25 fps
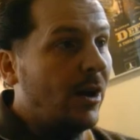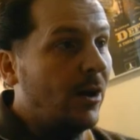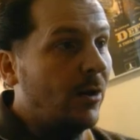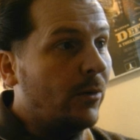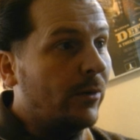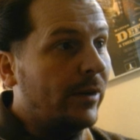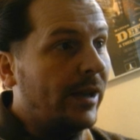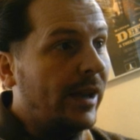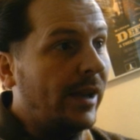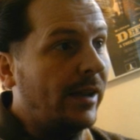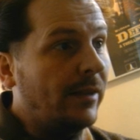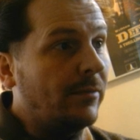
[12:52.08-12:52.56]

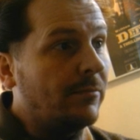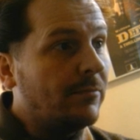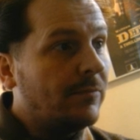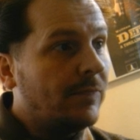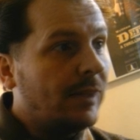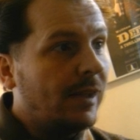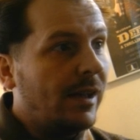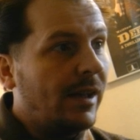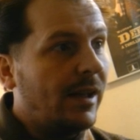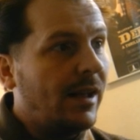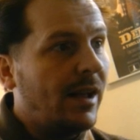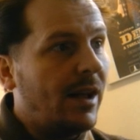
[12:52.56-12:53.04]
Okay,
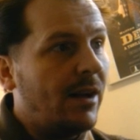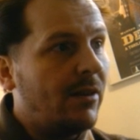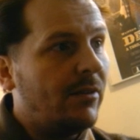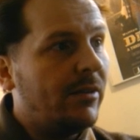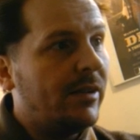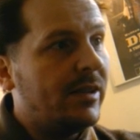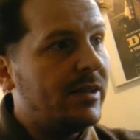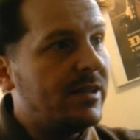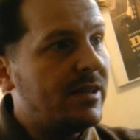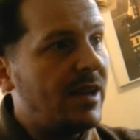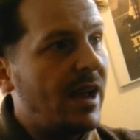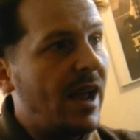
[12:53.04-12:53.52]
now
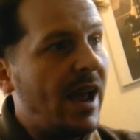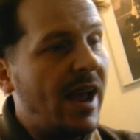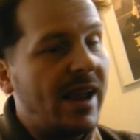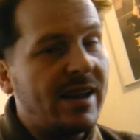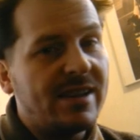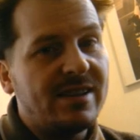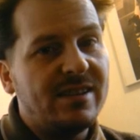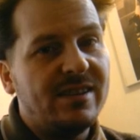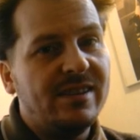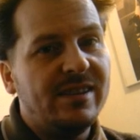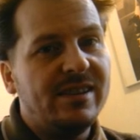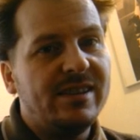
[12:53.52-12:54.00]
it's
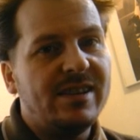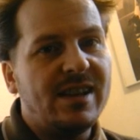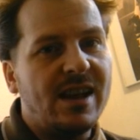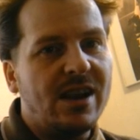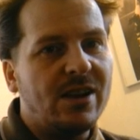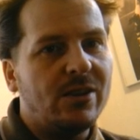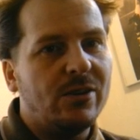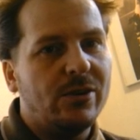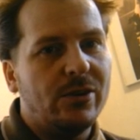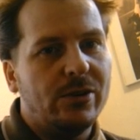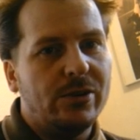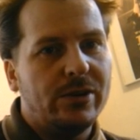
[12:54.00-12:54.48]
actually
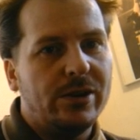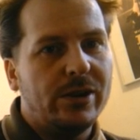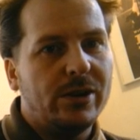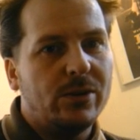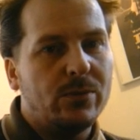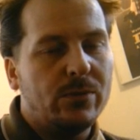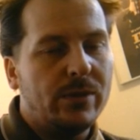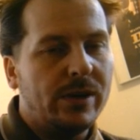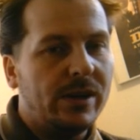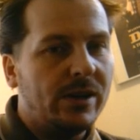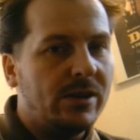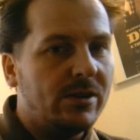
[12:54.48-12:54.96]

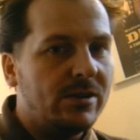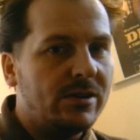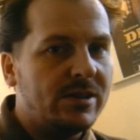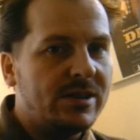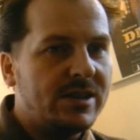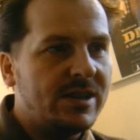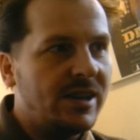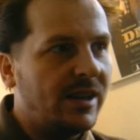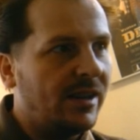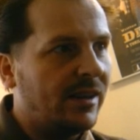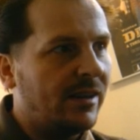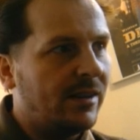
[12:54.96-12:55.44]
downloading Windows
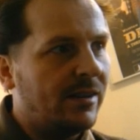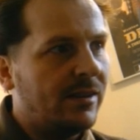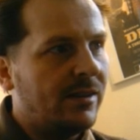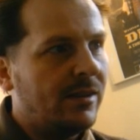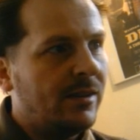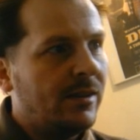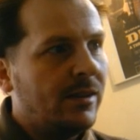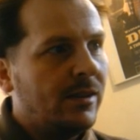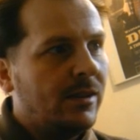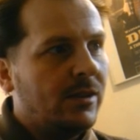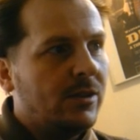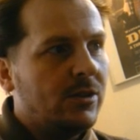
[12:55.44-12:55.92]
10.
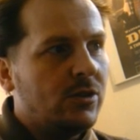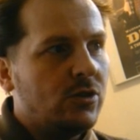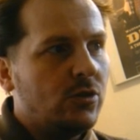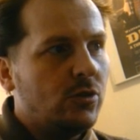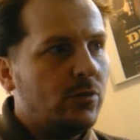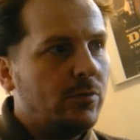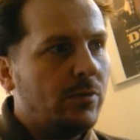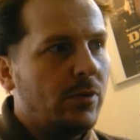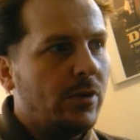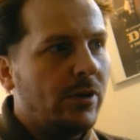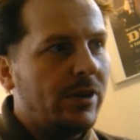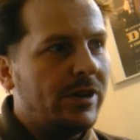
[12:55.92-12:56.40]

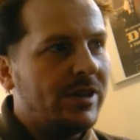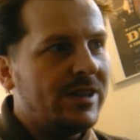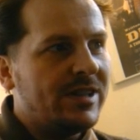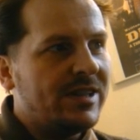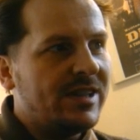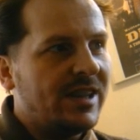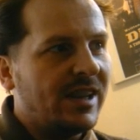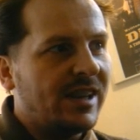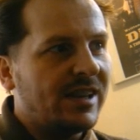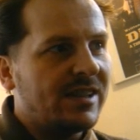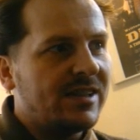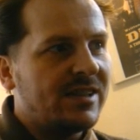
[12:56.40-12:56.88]

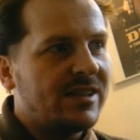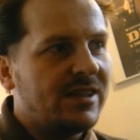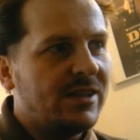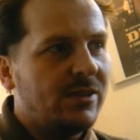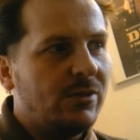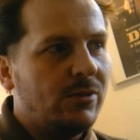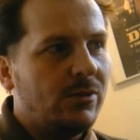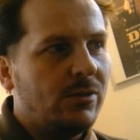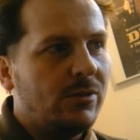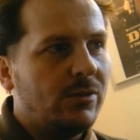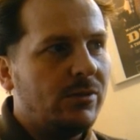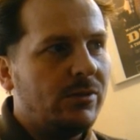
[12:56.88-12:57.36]

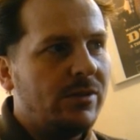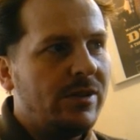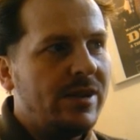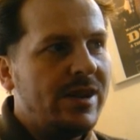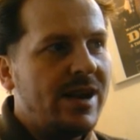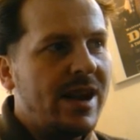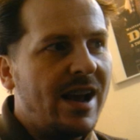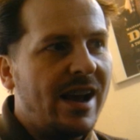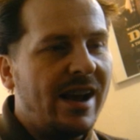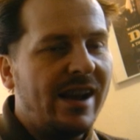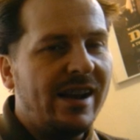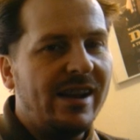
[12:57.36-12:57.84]

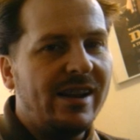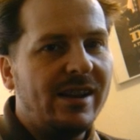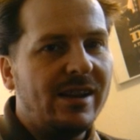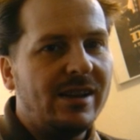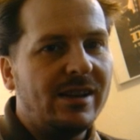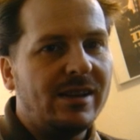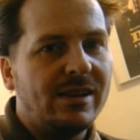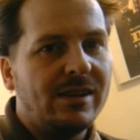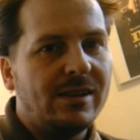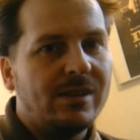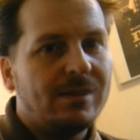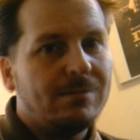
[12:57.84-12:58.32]

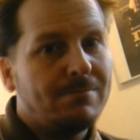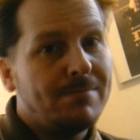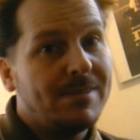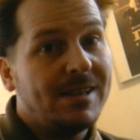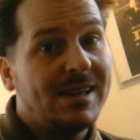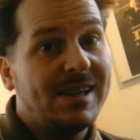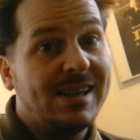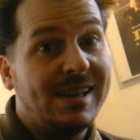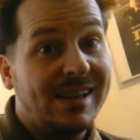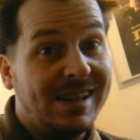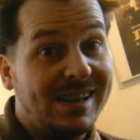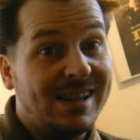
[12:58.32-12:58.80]
2.609
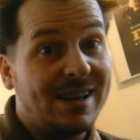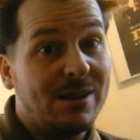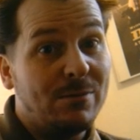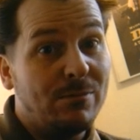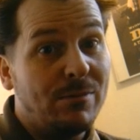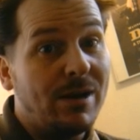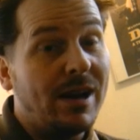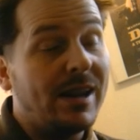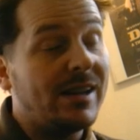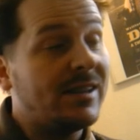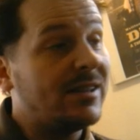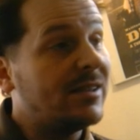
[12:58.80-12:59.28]

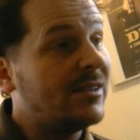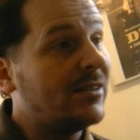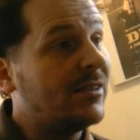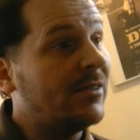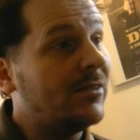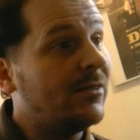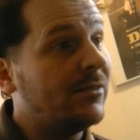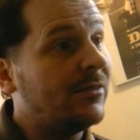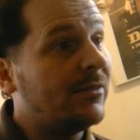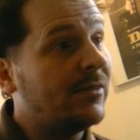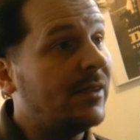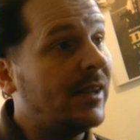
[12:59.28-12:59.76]
gigabytes
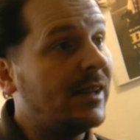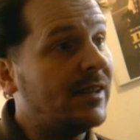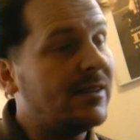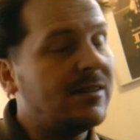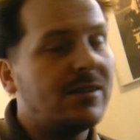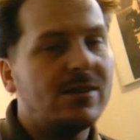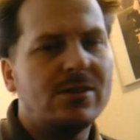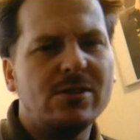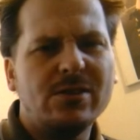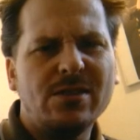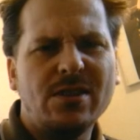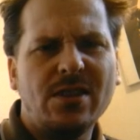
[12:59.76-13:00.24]
of
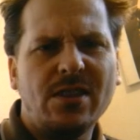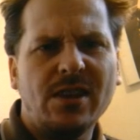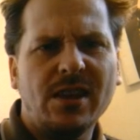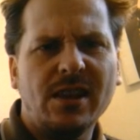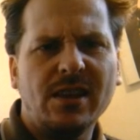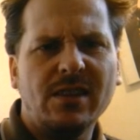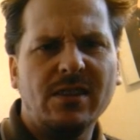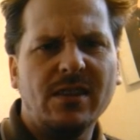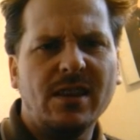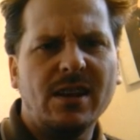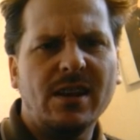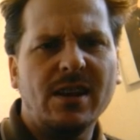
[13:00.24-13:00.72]
data. Good
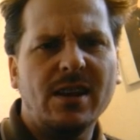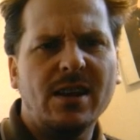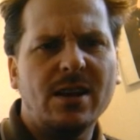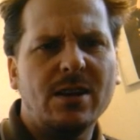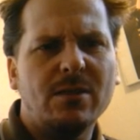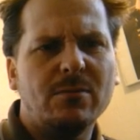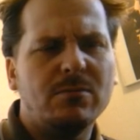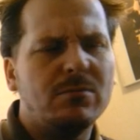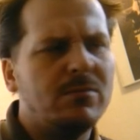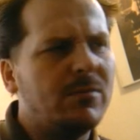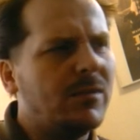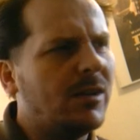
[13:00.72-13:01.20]
thing that
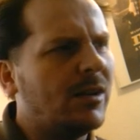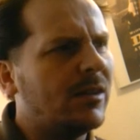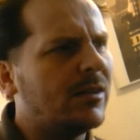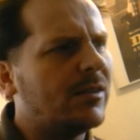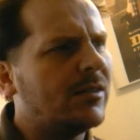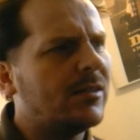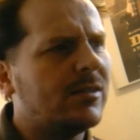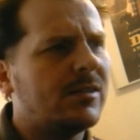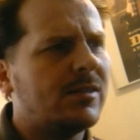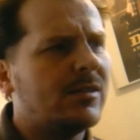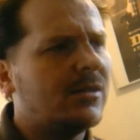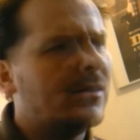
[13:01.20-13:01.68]
I'm
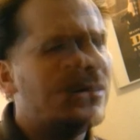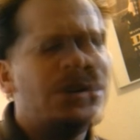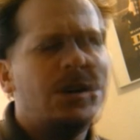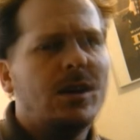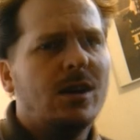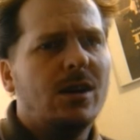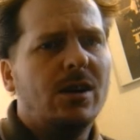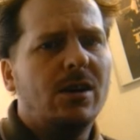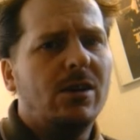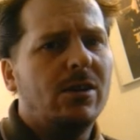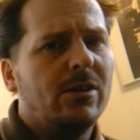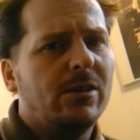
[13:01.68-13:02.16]
not
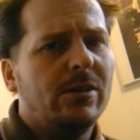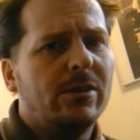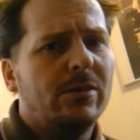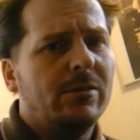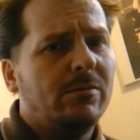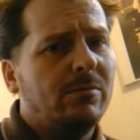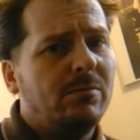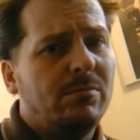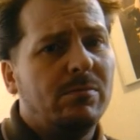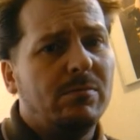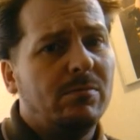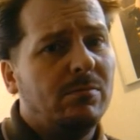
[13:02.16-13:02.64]
on